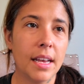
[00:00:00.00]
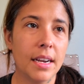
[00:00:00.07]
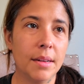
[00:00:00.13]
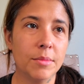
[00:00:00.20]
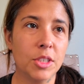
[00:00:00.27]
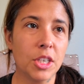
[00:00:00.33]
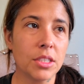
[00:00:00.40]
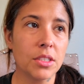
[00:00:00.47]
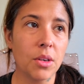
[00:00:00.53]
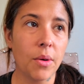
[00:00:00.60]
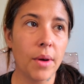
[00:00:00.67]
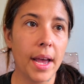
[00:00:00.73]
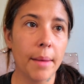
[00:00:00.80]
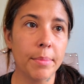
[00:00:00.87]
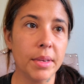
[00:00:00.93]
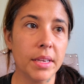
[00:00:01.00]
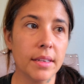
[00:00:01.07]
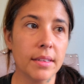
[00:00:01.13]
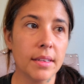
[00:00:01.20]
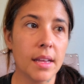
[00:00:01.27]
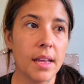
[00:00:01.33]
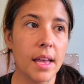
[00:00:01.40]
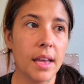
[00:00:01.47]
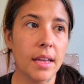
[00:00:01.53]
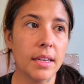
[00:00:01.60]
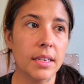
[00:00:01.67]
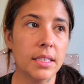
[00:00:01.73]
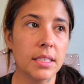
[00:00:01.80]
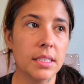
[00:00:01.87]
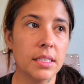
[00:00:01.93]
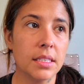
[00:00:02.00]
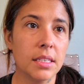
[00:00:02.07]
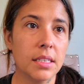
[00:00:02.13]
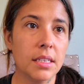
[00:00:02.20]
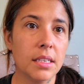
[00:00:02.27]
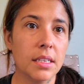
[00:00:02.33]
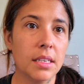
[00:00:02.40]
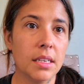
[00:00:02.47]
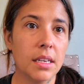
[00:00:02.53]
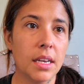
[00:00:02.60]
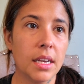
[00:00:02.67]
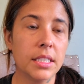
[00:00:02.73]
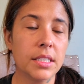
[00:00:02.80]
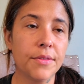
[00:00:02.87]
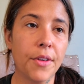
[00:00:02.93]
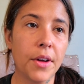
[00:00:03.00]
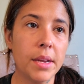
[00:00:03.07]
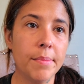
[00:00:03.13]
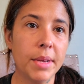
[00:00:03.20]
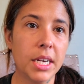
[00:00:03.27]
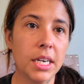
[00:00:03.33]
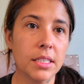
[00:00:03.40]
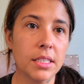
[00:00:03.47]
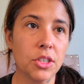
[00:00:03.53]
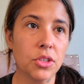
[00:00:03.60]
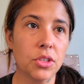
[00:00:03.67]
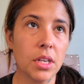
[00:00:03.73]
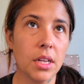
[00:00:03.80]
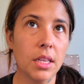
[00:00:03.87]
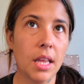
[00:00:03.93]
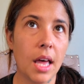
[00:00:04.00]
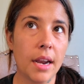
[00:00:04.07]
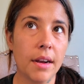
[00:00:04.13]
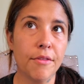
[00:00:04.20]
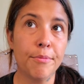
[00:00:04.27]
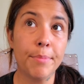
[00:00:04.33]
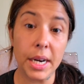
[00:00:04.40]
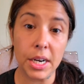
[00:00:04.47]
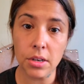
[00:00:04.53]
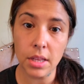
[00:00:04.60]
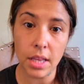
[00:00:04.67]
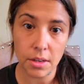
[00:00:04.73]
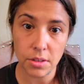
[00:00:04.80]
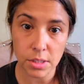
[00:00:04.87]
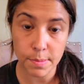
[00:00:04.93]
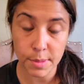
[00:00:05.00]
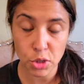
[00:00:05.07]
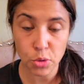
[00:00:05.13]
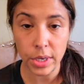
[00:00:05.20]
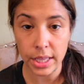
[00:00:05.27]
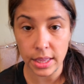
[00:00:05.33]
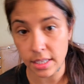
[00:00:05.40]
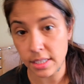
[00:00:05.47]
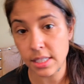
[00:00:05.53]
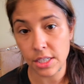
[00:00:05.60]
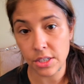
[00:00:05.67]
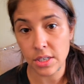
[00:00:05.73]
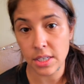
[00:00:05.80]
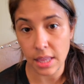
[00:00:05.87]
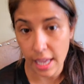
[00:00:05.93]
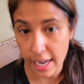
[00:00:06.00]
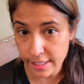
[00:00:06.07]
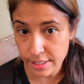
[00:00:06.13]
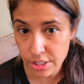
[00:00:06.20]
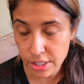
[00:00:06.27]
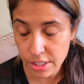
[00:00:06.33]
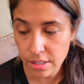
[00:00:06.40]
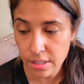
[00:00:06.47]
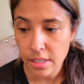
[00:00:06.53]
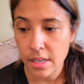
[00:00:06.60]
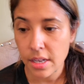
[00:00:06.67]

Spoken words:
I'm just so happy. And it's funny because there's a lot of parallels between this year and last year.